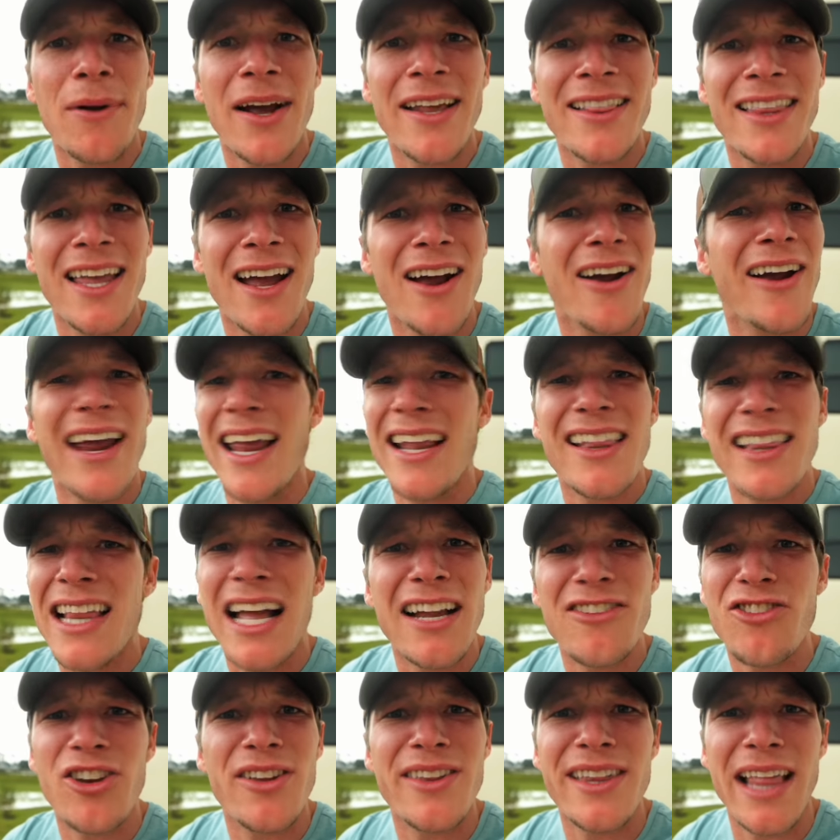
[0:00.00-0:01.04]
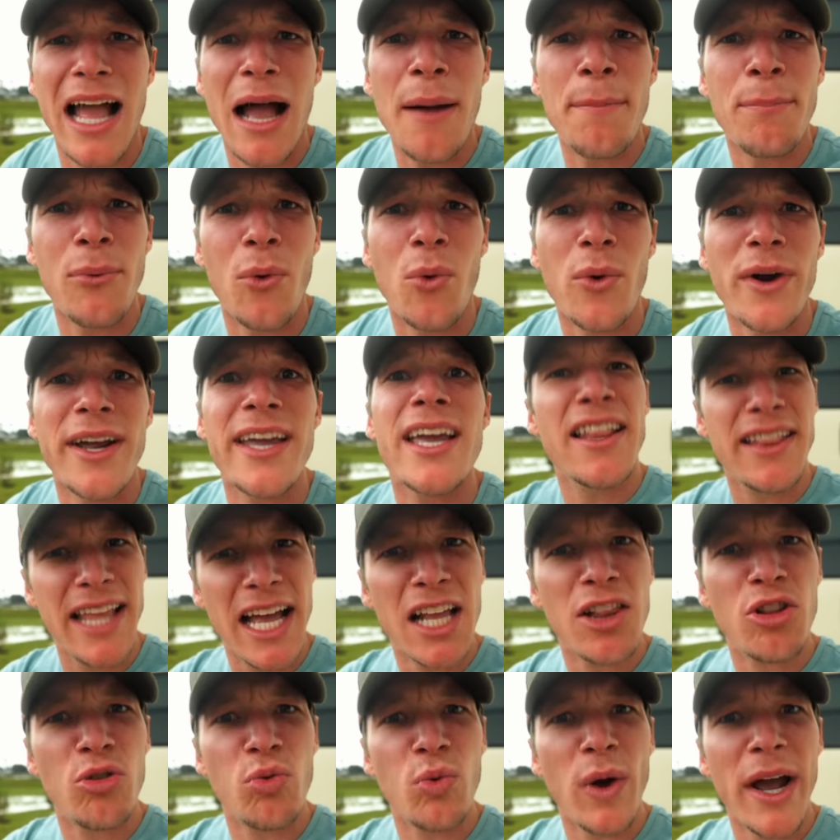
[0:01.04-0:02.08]
right there. It's not just that boring.
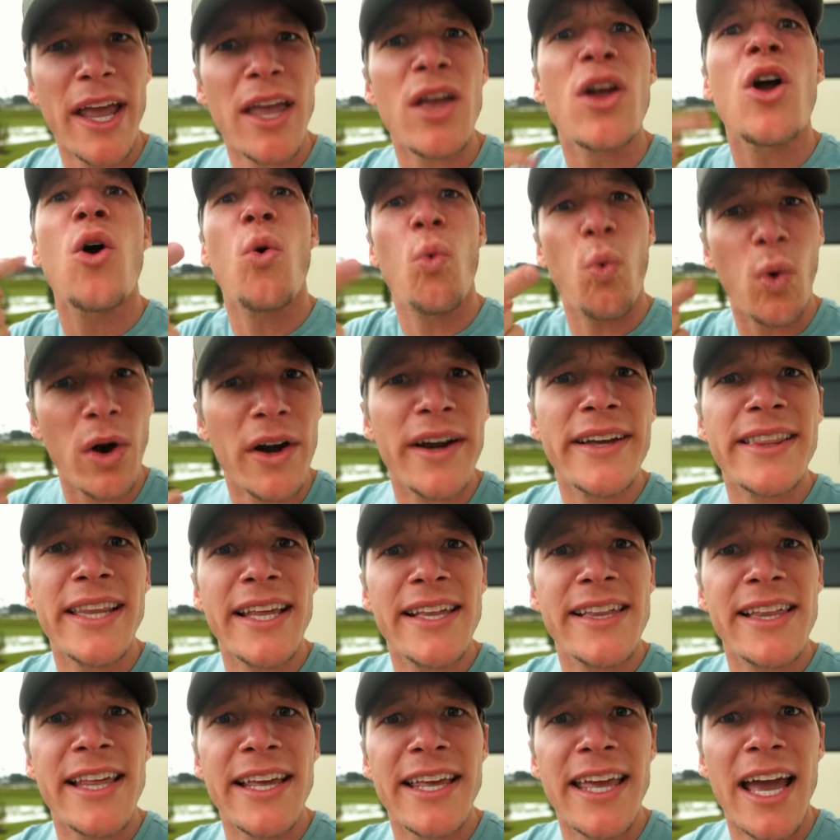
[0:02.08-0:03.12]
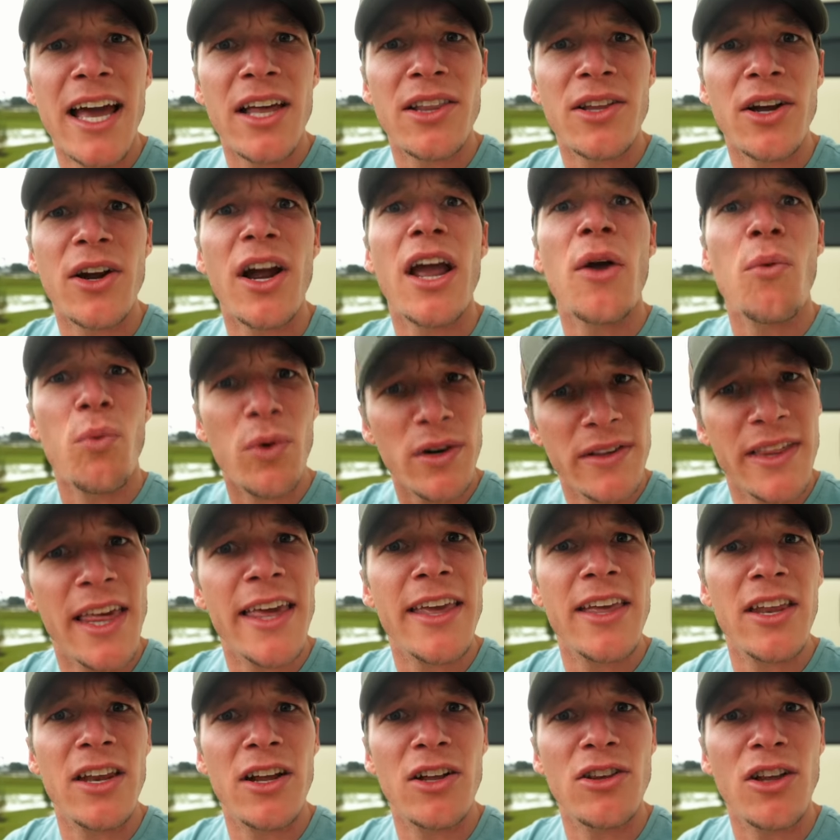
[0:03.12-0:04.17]
That's right, we're in this together and we're
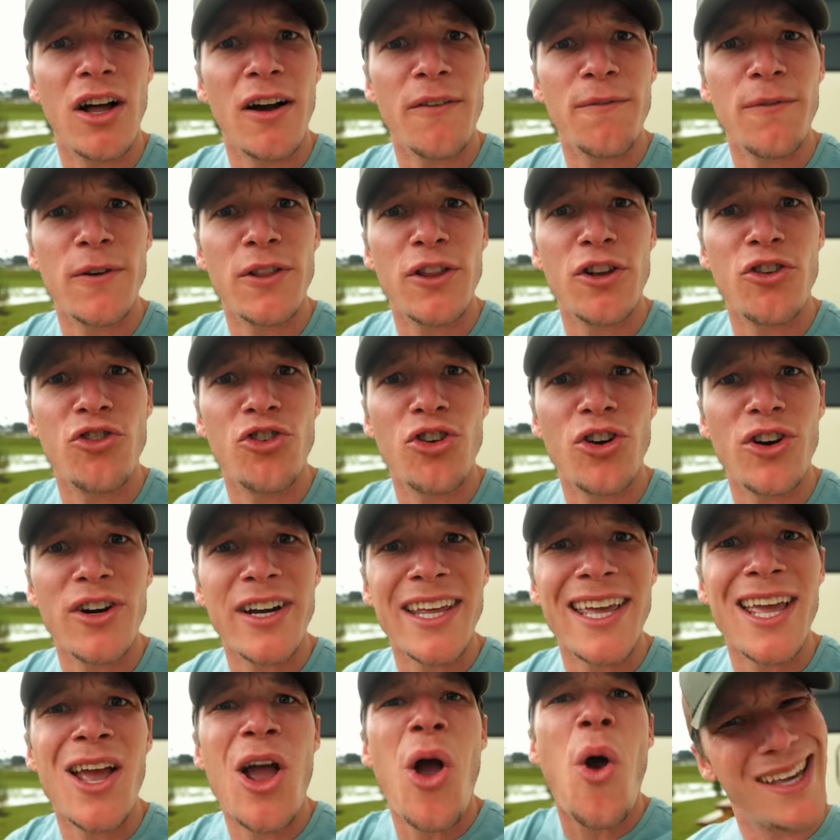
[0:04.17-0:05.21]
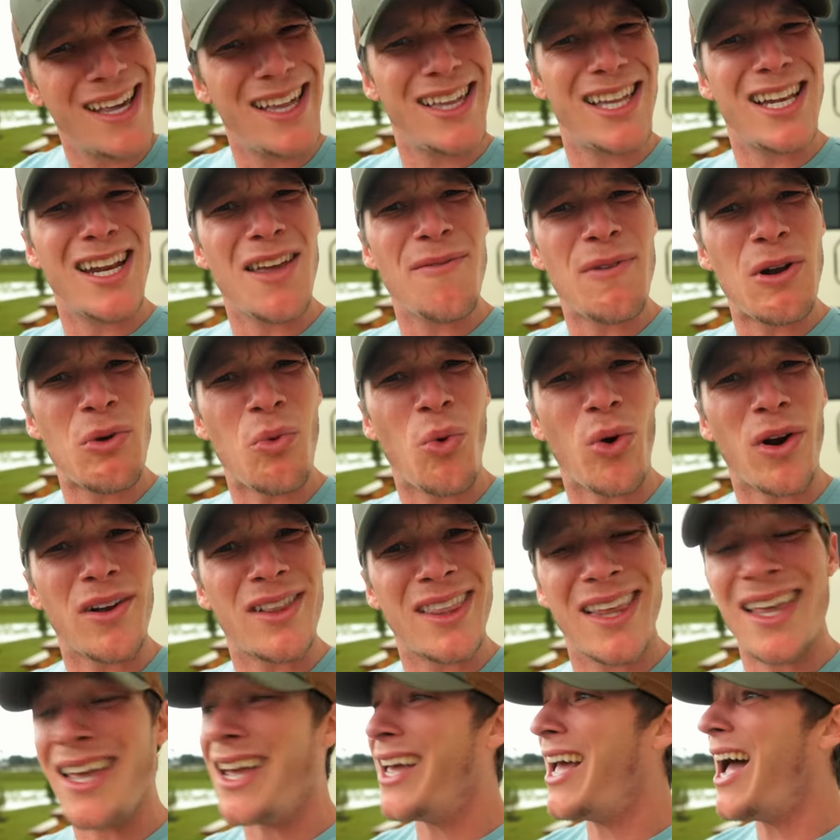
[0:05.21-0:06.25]
taking you along for the journey. Is it even
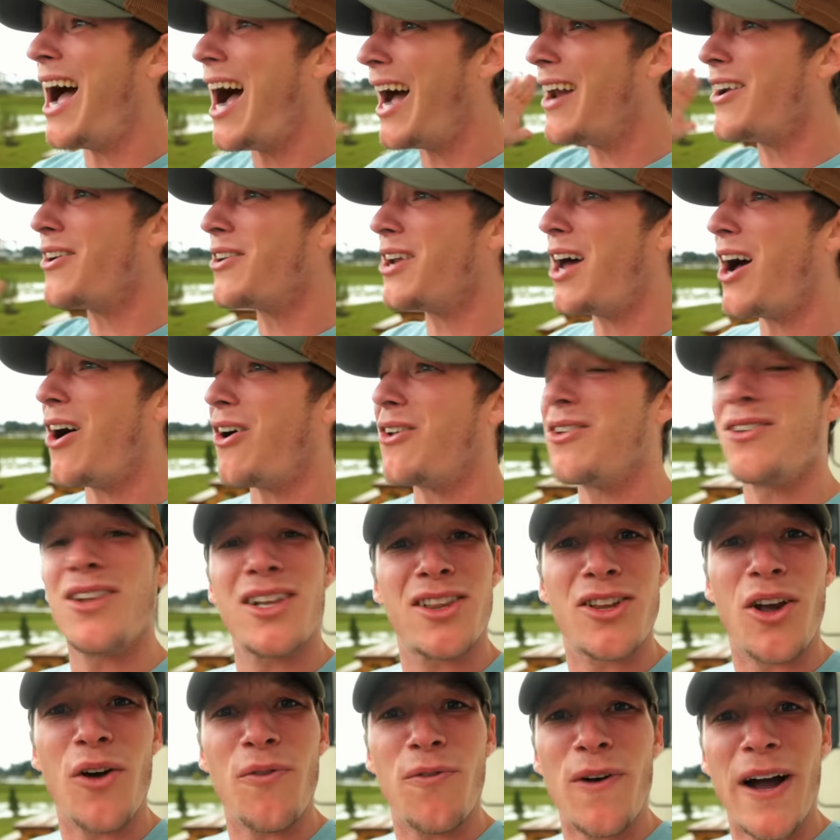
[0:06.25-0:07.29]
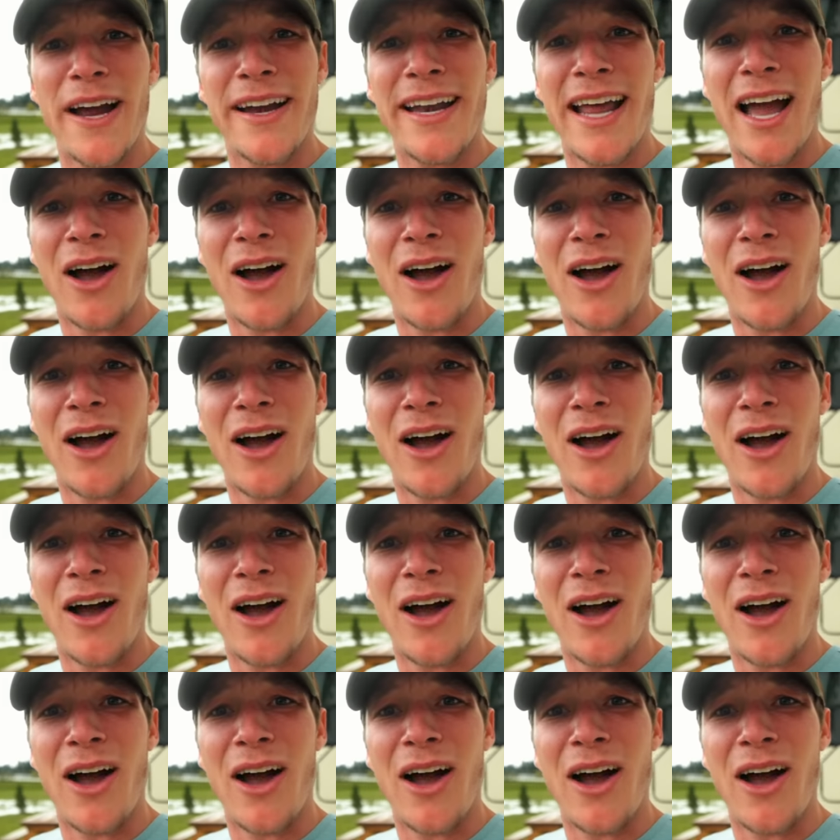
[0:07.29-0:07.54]
worth it? I don't know. Let's go find